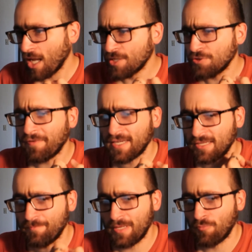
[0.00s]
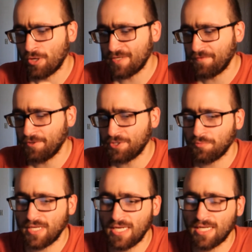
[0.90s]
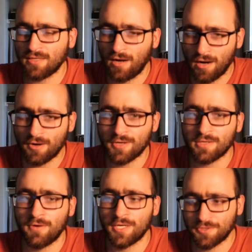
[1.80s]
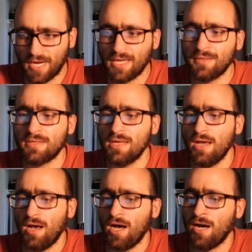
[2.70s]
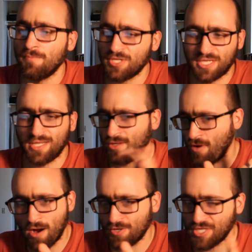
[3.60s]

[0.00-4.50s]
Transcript: I do find it a bit more difficult to read in cars or on trains, um, just because there are